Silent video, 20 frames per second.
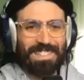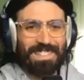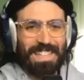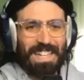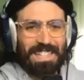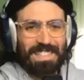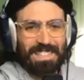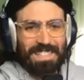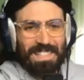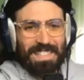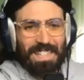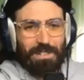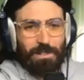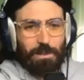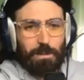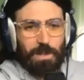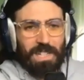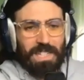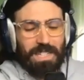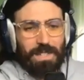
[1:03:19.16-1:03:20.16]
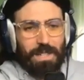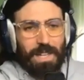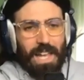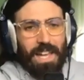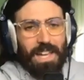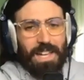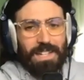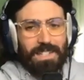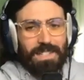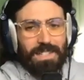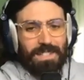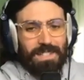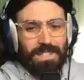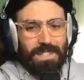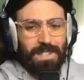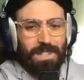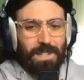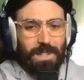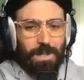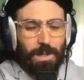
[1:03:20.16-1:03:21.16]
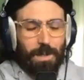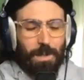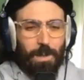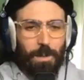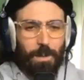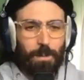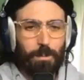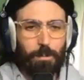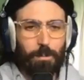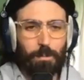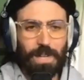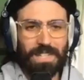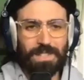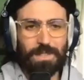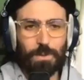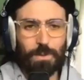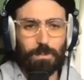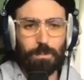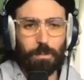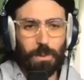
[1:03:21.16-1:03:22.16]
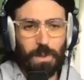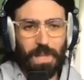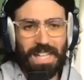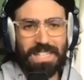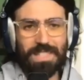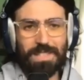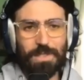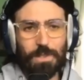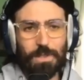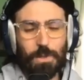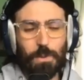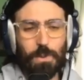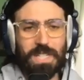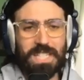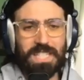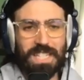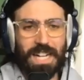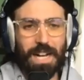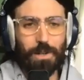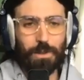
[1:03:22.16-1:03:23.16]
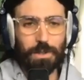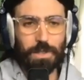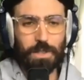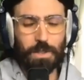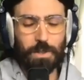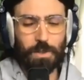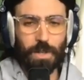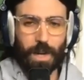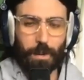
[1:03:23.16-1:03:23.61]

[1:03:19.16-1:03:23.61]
That's it, everybody. And best place to reach out to you,